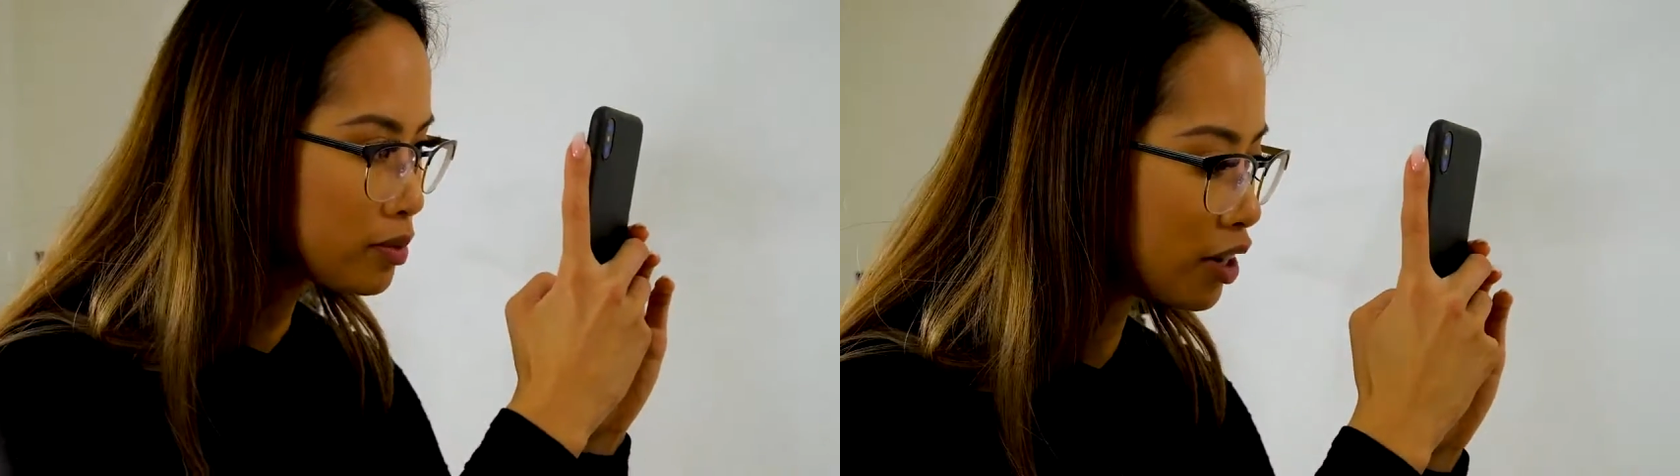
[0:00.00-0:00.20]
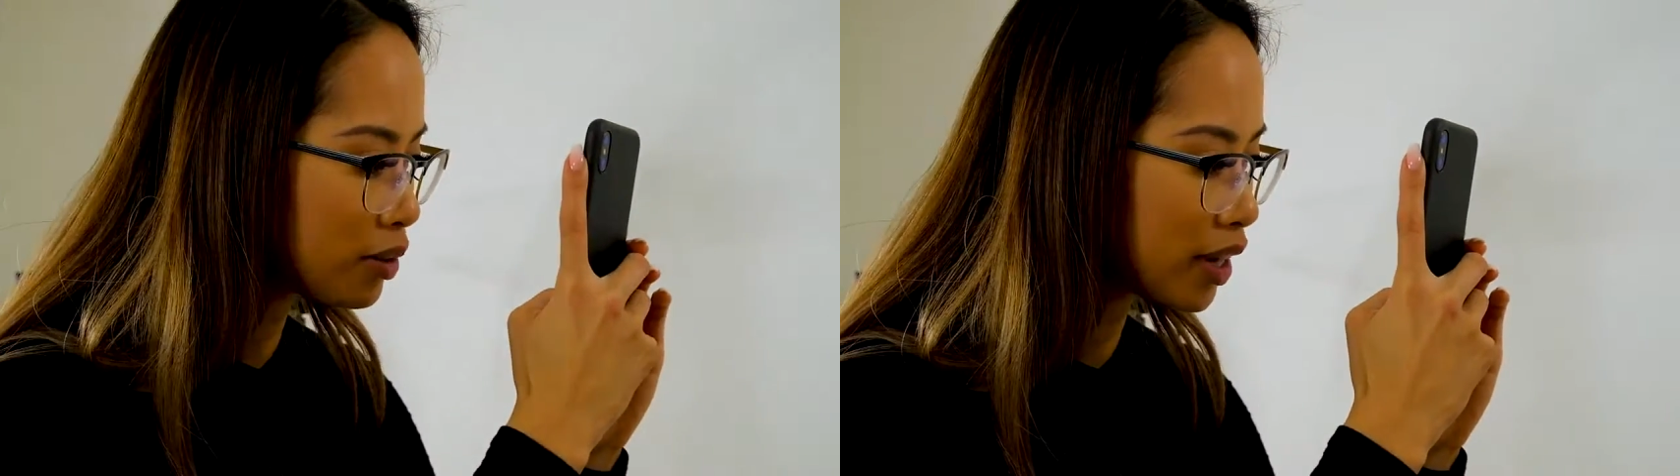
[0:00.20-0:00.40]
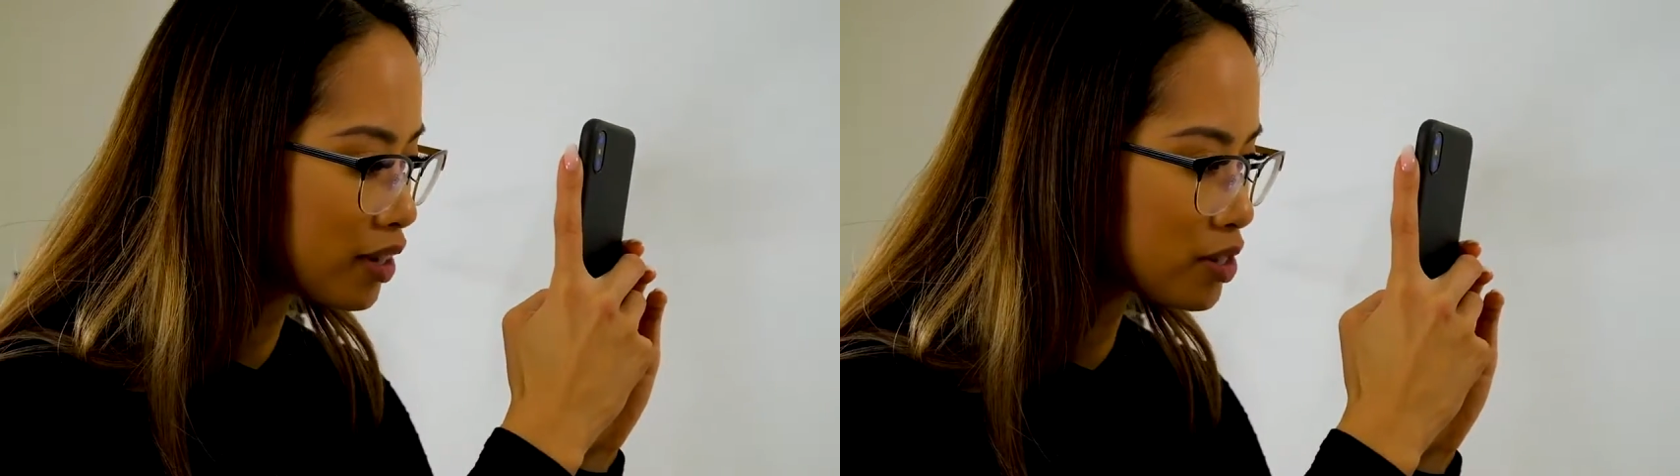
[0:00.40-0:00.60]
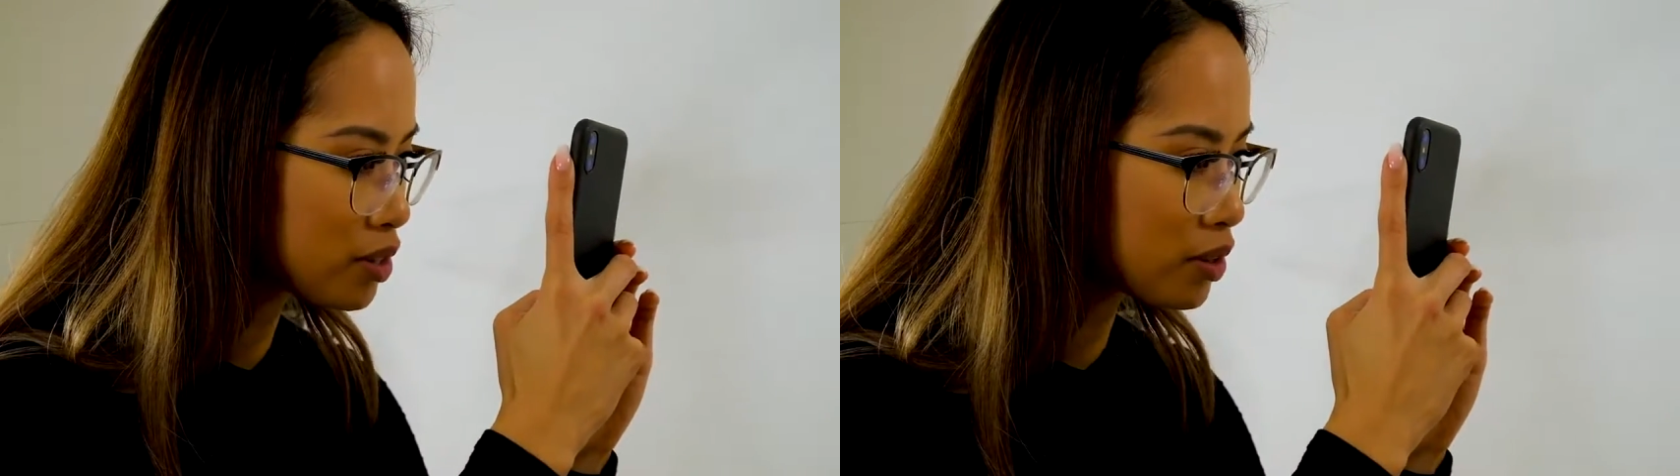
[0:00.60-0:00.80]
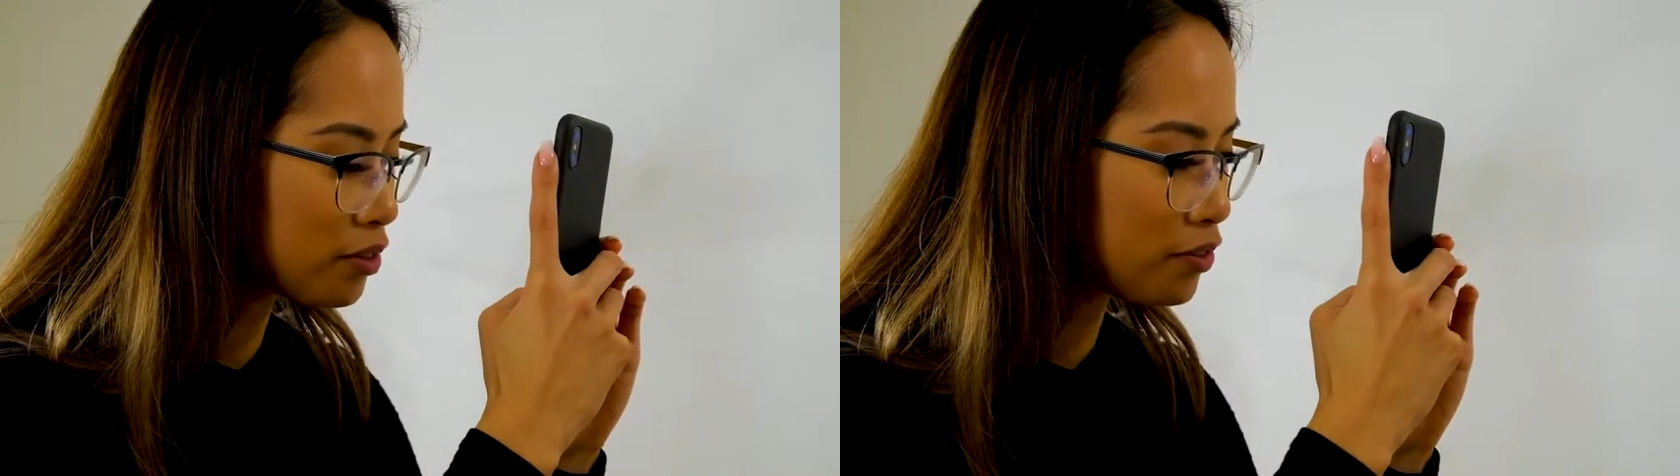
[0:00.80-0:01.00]
Okay,
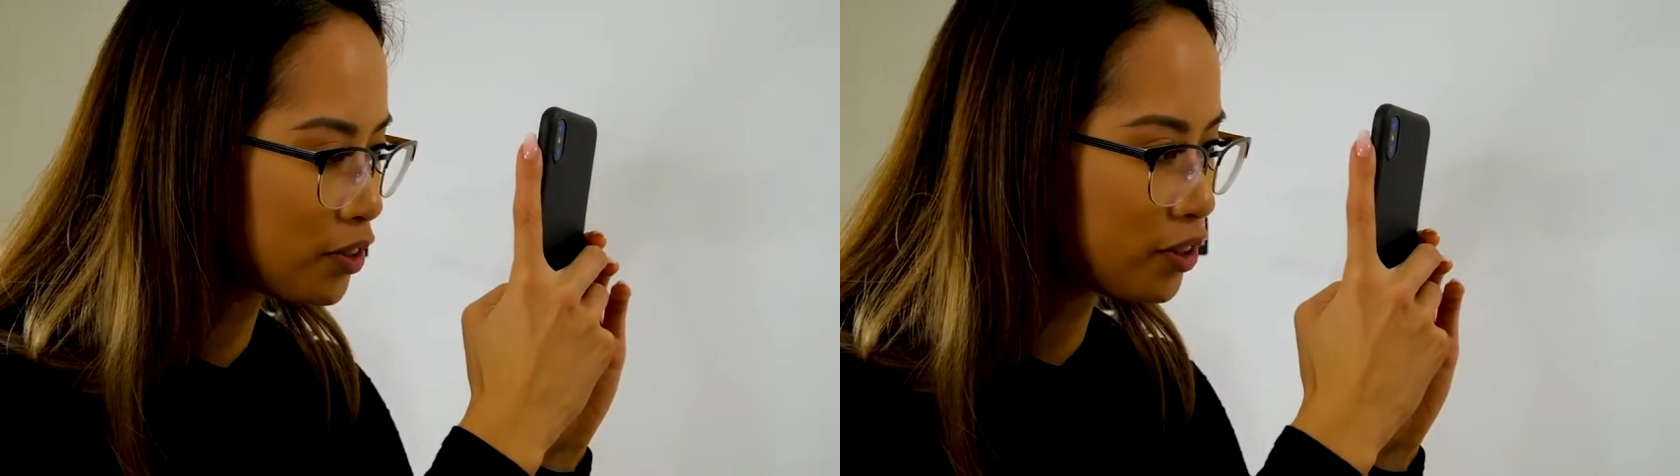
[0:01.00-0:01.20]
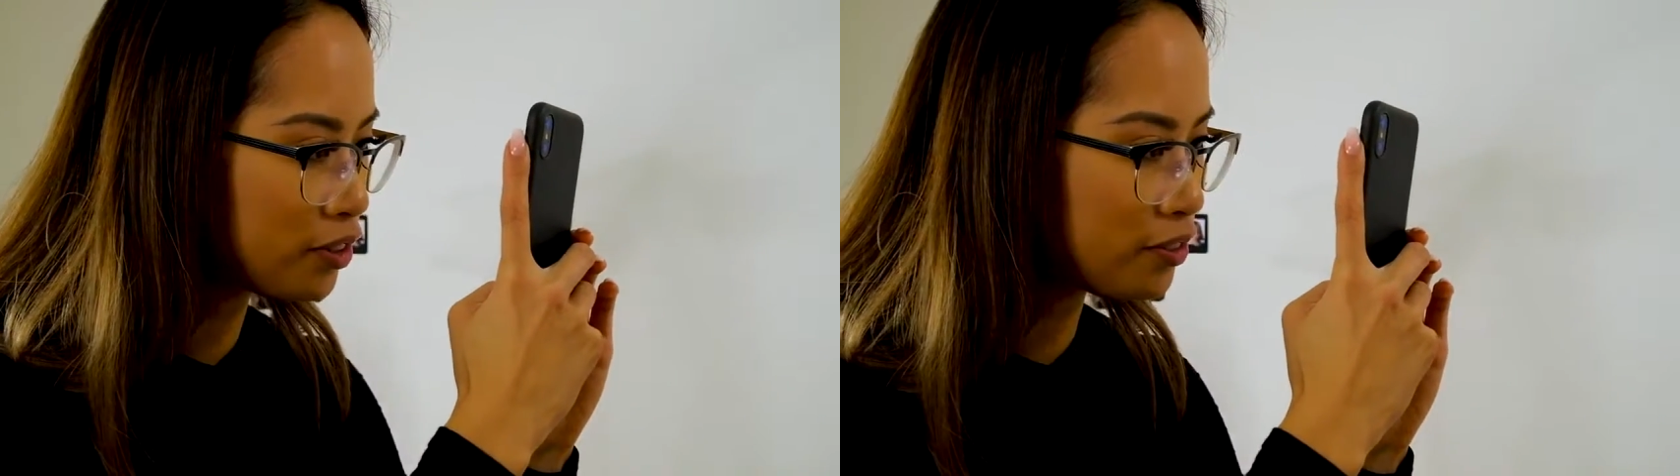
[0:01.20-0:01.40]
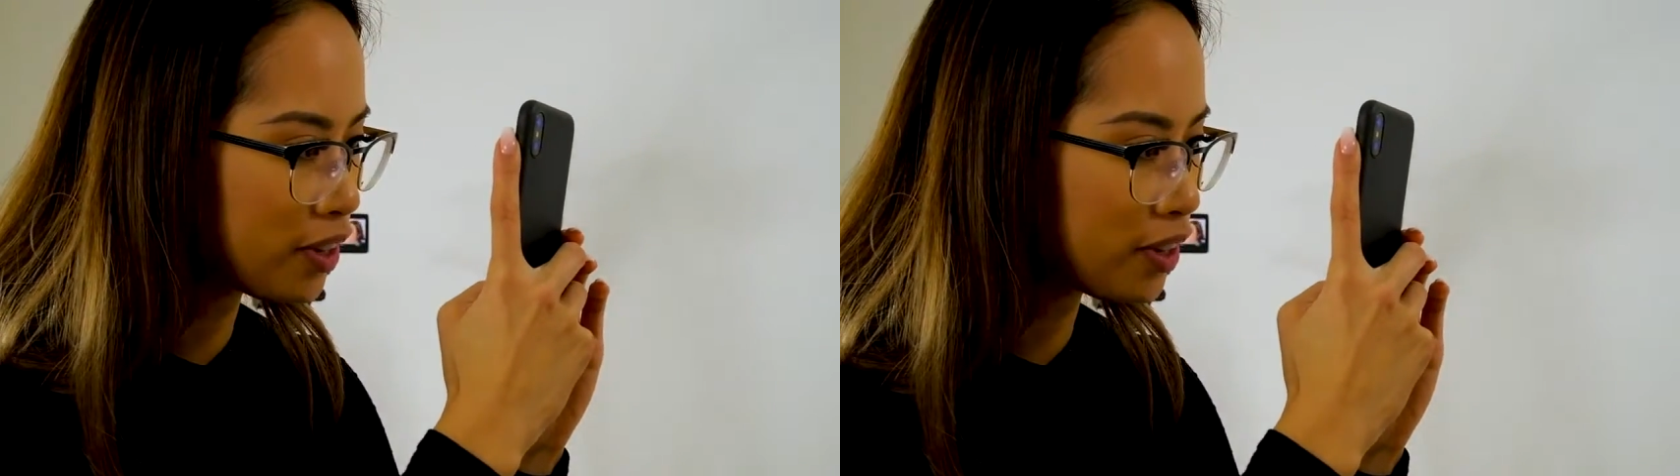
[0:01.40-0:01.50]
so the full